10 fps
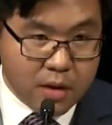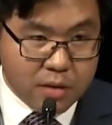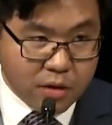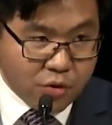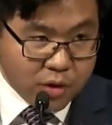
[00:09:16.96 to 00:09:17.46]

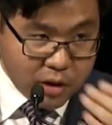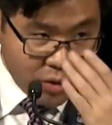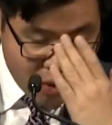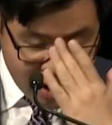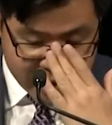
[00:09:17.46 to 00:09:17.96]
The Cronulla
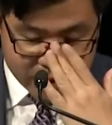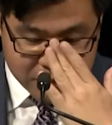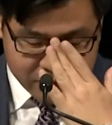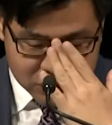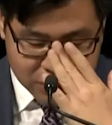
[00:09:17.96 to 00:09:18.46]
riot
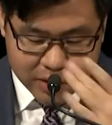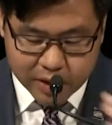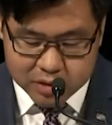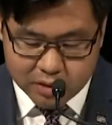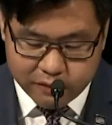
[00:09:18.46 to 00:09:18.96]
of
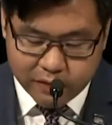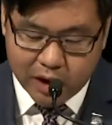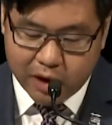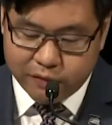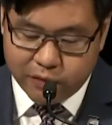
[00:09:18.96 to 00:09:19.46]

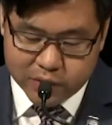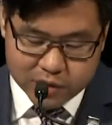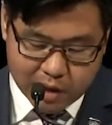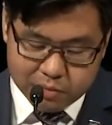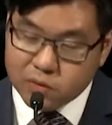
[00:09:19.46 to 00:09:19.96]
2005, for
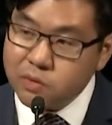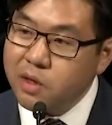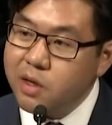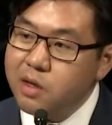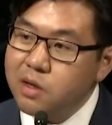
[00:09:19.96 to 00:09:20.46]
example,
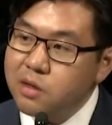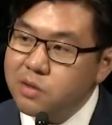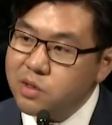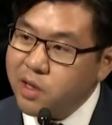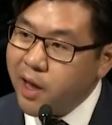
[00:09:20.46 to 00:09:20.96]

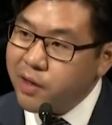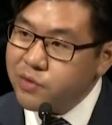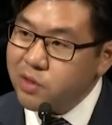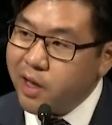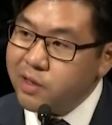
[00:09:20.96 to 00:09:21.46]

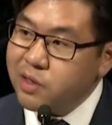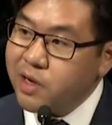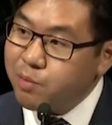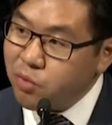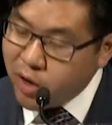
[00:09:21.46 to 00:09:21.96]
stands as an
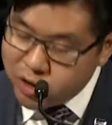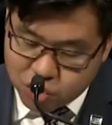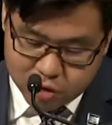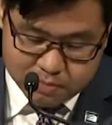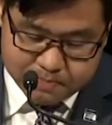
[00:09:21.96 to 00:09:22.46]

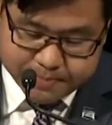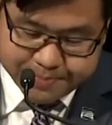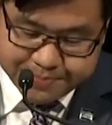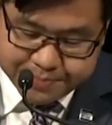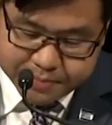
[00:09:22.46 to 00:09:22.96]
aberration.
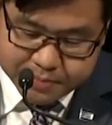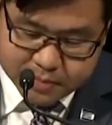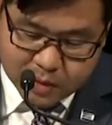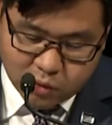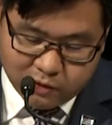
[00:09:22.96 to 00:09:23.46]

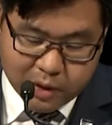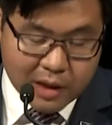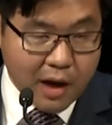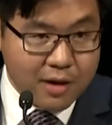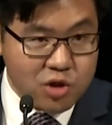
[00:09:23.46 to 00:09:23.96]
We've been
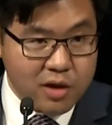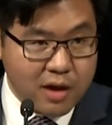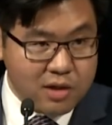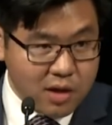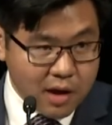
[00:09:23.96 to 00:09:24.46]
largely
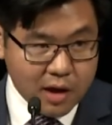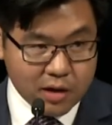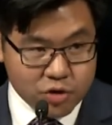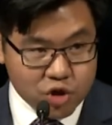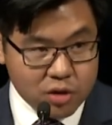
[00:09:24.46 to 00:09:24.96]

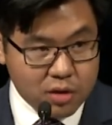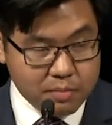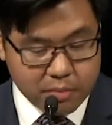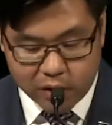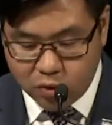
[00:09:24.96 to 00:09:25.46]
untarnished
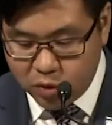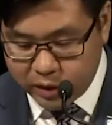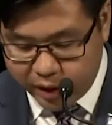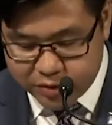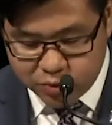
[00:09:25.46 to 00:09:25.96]
by
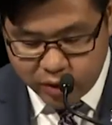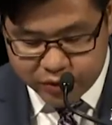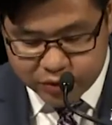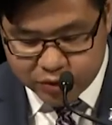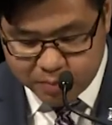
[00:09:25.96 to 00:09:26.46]
organised
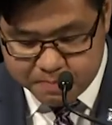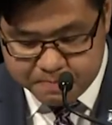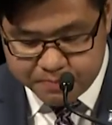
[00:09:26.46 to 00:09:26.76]
racism.